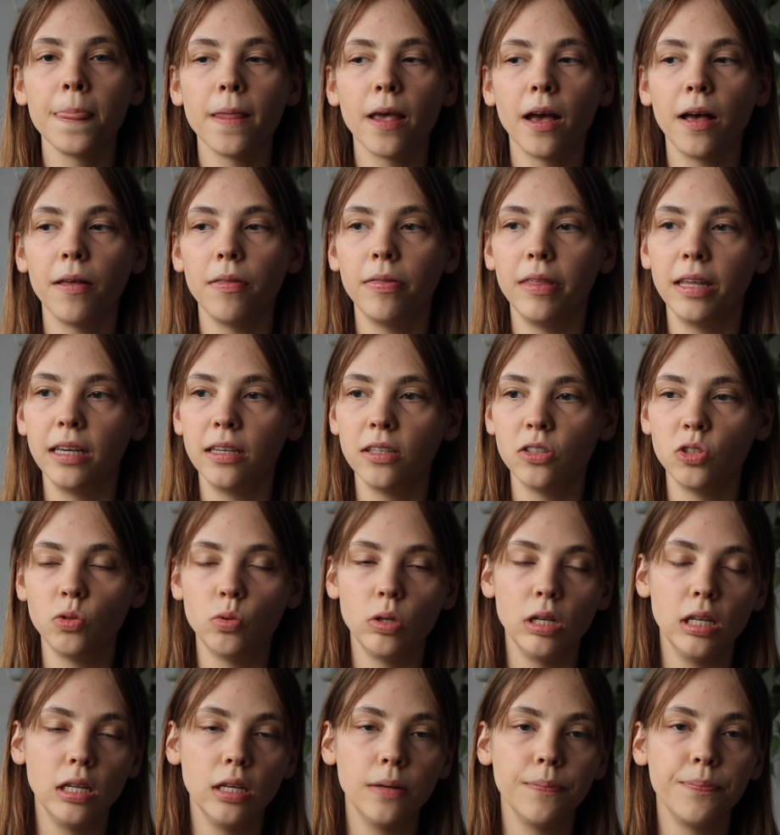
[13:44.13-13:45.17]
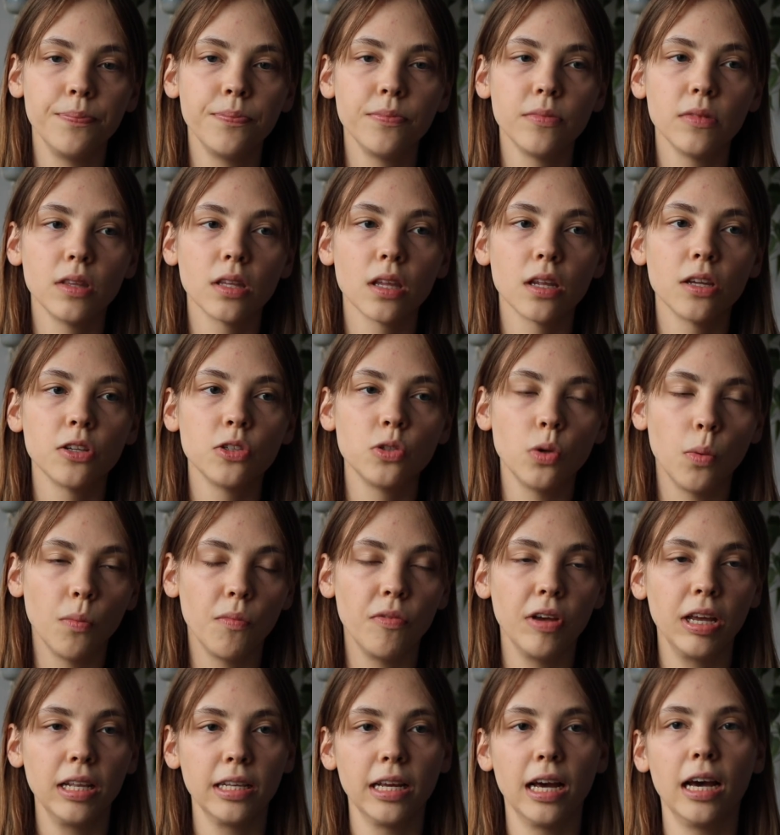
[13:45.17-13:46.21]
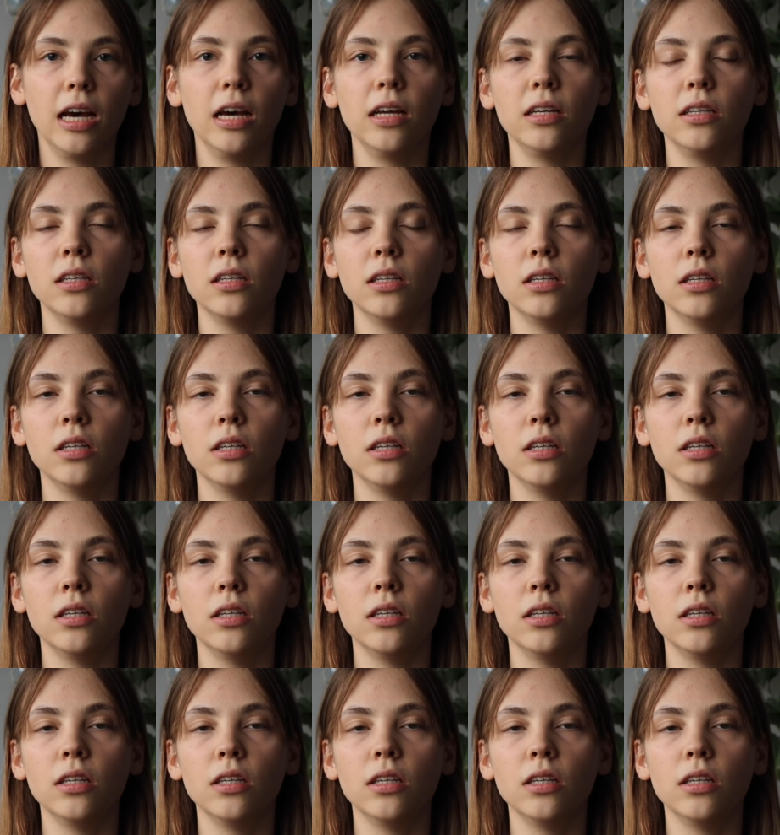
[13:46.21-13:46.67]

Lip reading: I think it's really something that